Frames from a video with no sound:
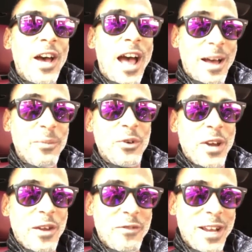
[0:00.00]
I'm
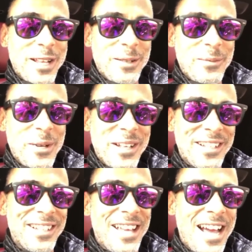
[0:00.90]
great, Random.
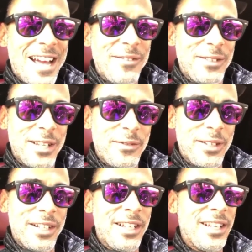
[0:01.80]
Alive,
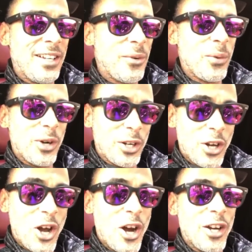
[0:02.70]
living, working
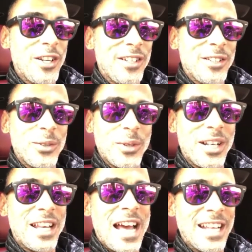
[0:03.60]
hard, doing a
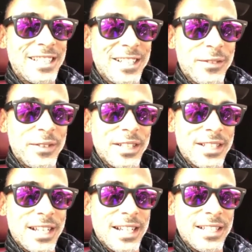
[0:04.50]
lot of stuff these
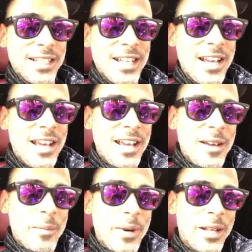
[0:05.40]
days.
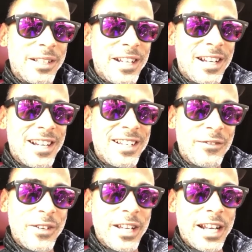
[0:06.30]
But
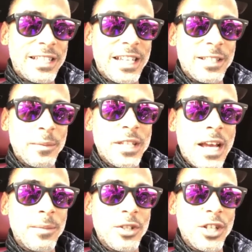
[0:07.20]
figured I'd take some
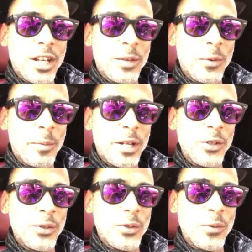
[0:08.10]
time to check in with my
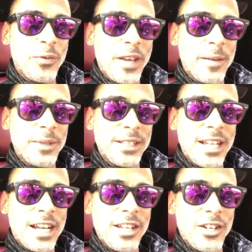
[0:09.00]
YouTube family, see
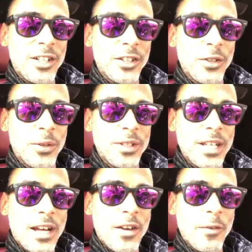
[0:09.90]
how y'all are doing, see
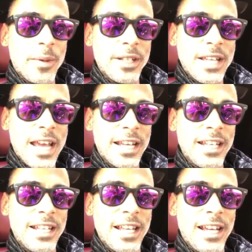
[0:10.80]
how everybody's hanging
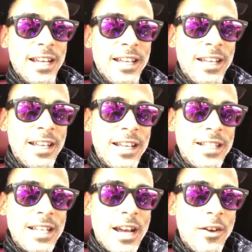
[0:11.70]
in there,
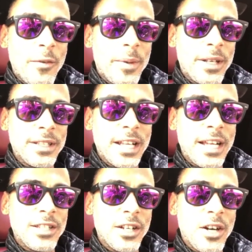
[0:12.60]
see how everybody's
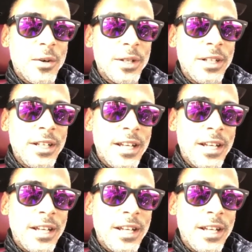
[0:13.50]
days are going.